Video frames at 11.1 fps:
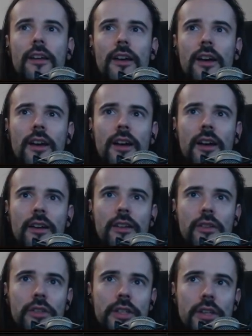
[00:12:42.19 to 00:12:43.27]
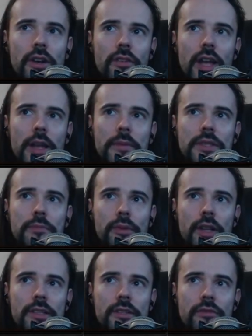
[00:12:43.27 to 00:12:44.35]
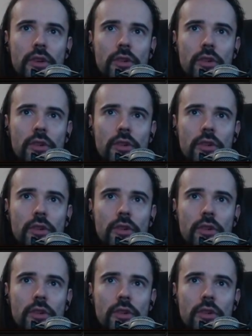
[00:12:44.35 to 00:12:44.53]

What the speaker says: Gluttony of Elements, Bloods of